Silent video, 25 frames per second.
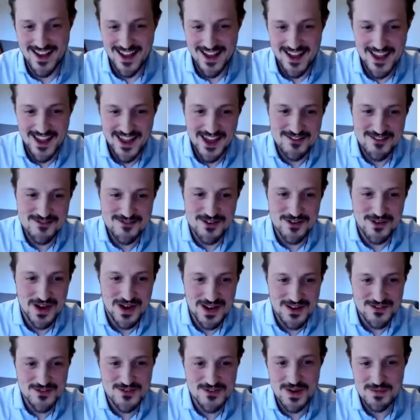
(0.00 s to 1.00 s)
have
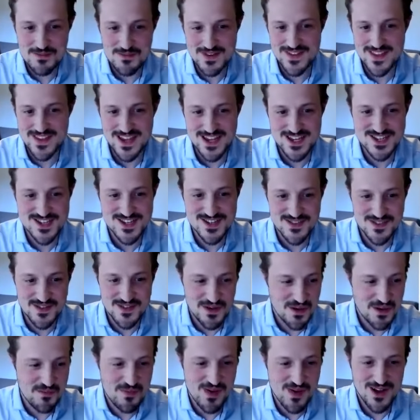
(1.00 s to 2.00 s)
great
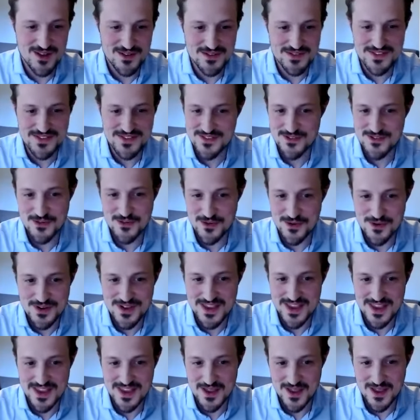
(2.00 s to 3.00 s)
trepidation about
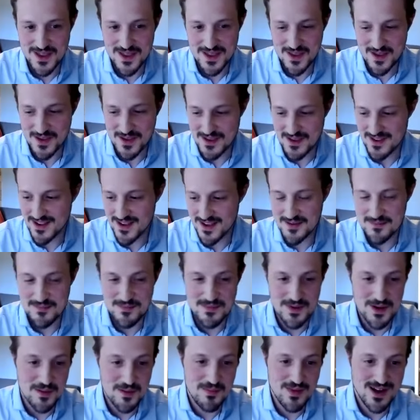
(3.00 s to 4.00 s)
talking
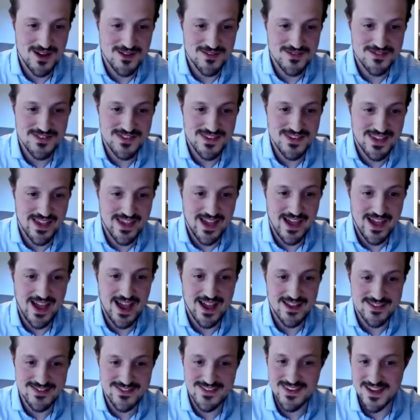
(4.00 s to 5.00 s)
about
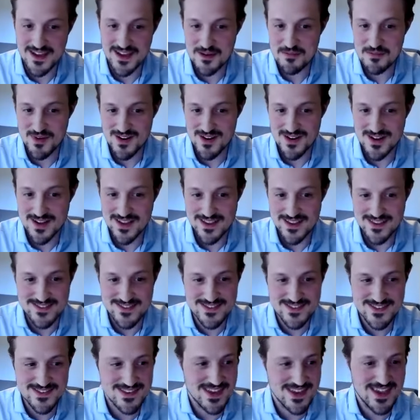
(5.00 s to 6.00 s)
ad tech
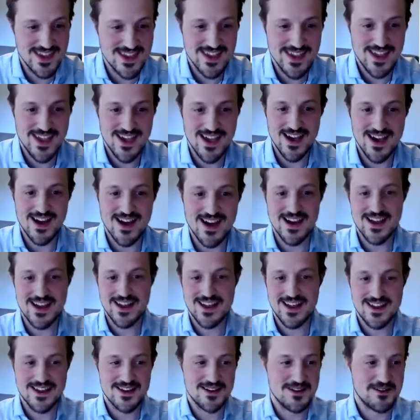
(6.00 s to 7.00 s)
markets.
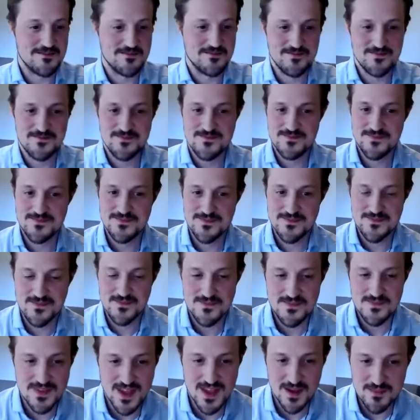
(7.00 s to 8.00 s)
I'm
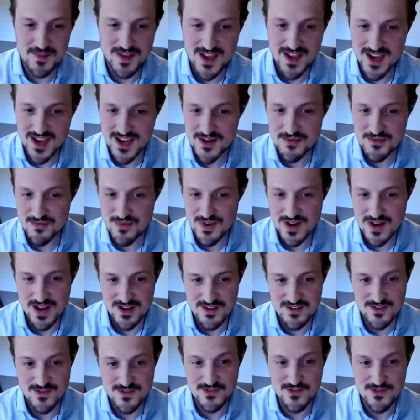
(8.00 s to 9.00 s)
kind of
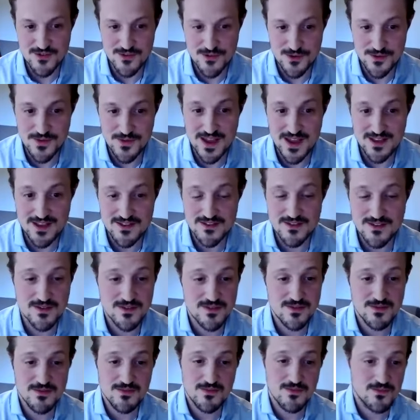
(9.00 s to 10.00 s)
reluctant to do that,
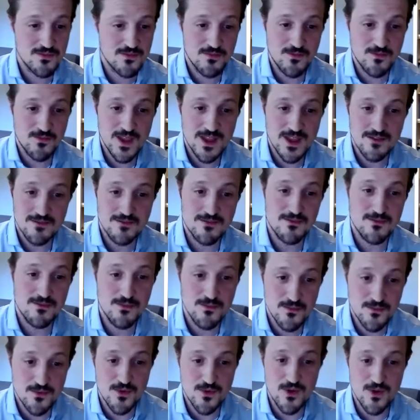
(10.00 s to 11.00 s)
if
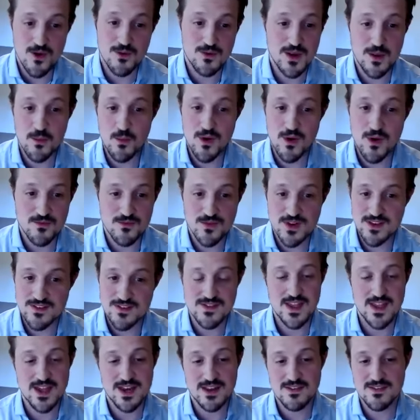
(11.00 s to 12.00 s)
for only one
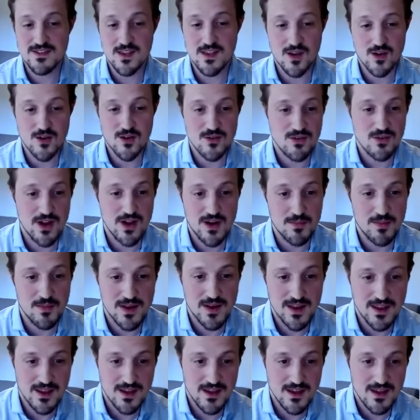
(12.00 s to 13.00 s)
reason, that it's an
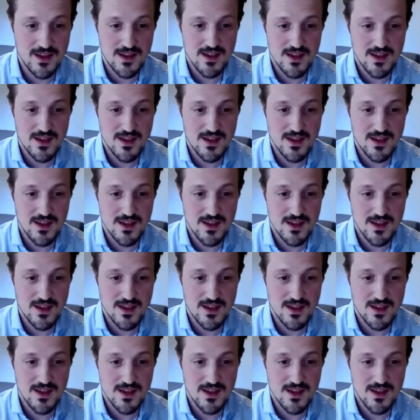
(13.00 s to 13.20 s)
incredibly